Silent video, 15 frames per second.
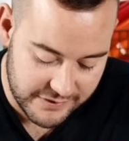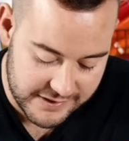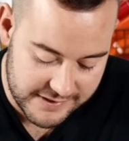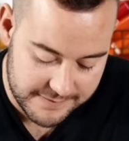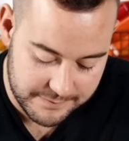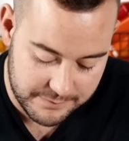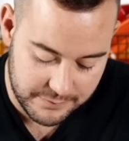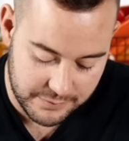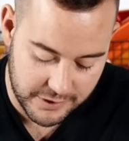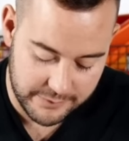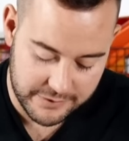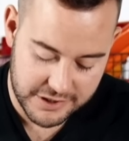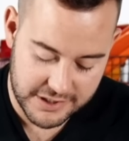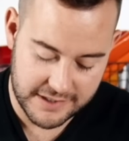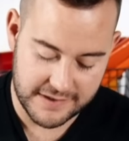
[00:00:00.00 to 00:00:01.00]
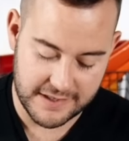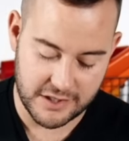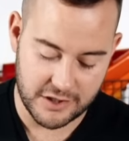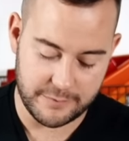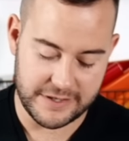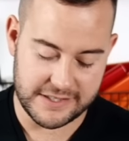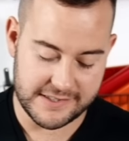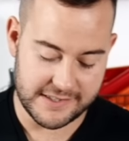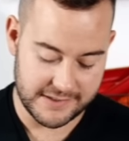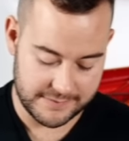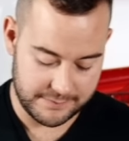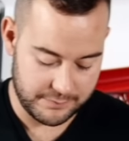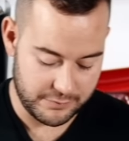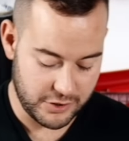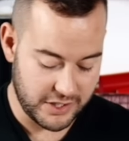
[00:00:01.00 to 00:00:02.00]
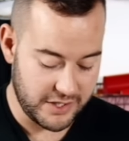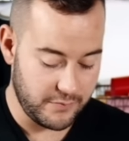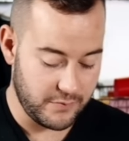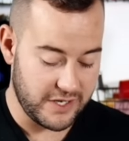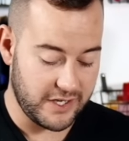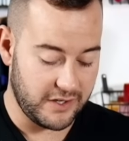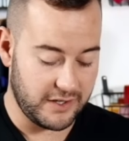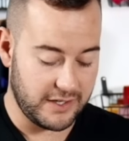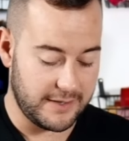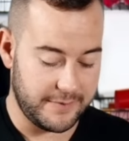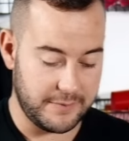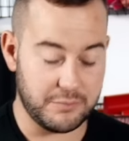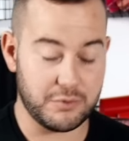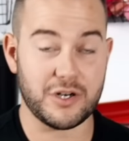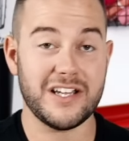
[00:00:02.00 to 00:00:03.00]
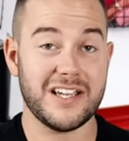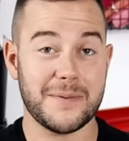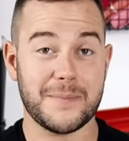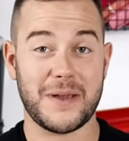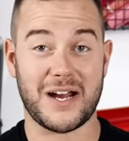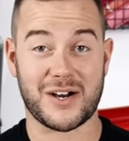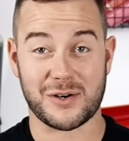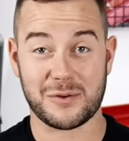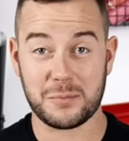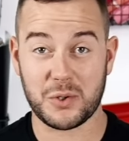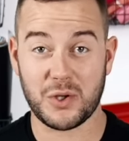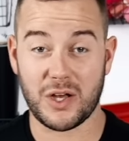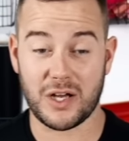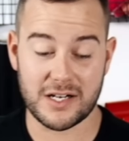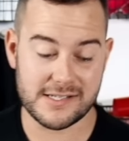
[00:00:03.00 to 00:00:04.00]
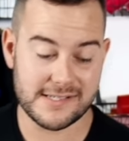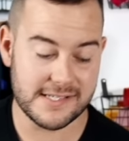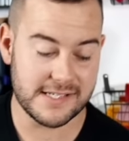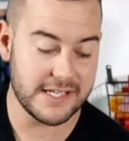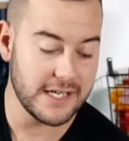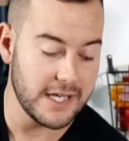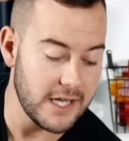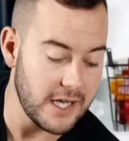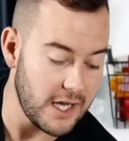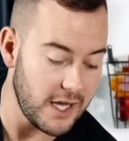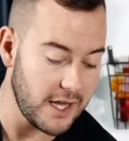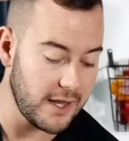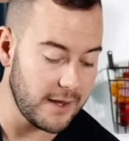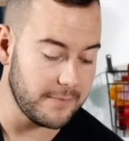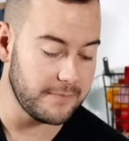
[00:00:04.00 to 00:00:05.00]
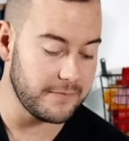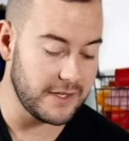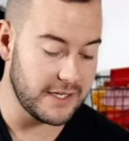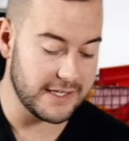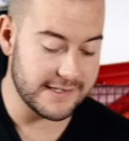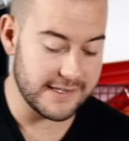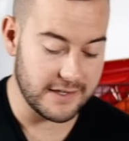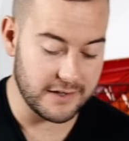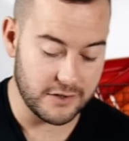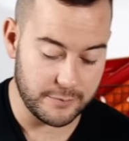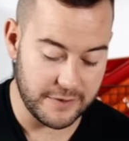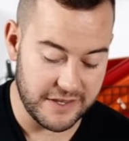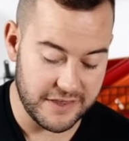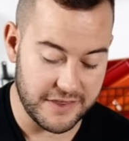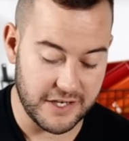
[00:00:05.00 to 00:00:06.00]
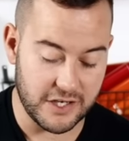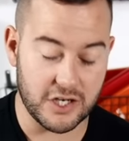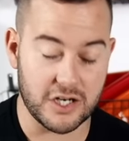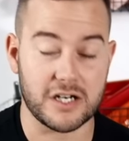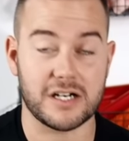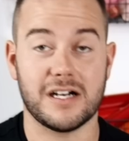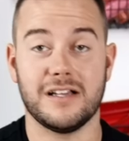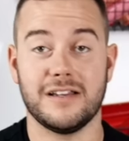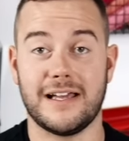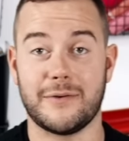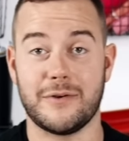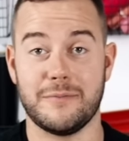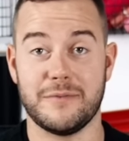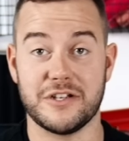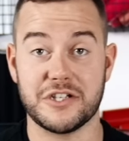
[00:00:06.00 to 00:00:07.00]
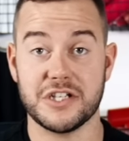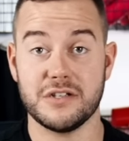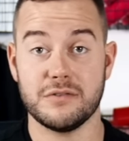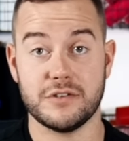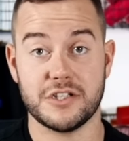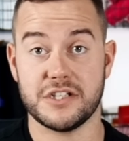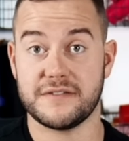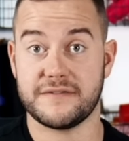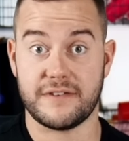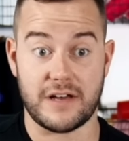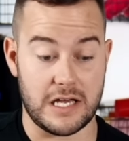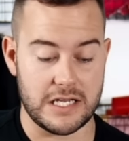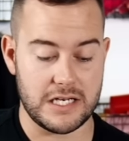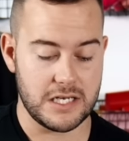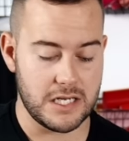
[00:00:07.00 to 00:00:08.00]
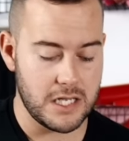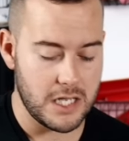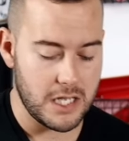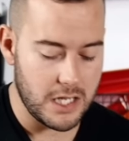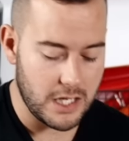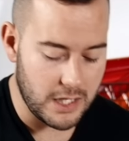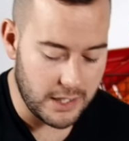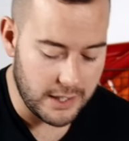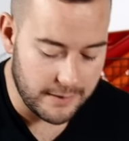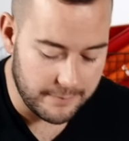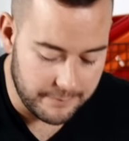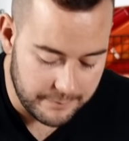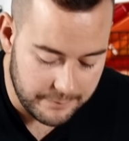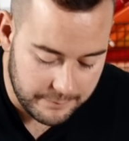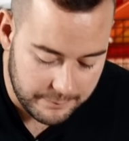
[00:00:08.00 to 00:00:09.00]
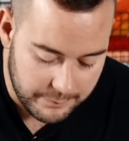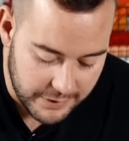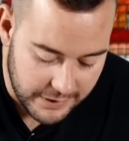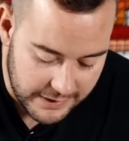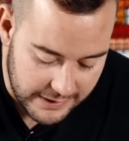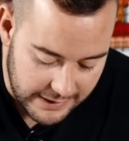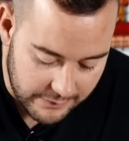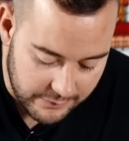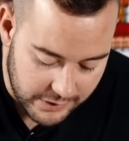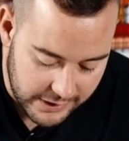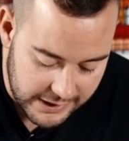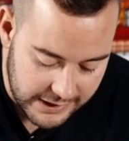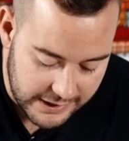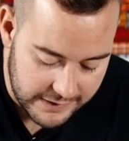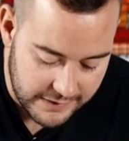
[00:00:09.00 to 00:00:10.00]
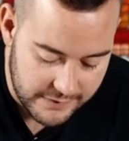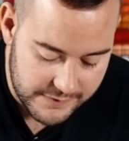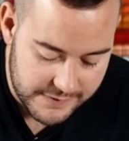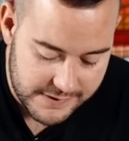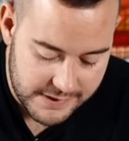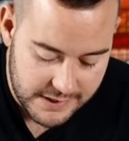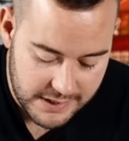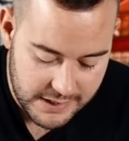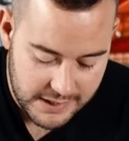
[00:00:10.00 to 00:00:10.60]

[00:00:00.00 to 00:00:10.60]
so it's pretty much getting the inner pieces pretty well. I mean, pretty comparable, honestly. Um, it is a little bit thicker, like we mentioned, which is fun. Um, but now we're getting those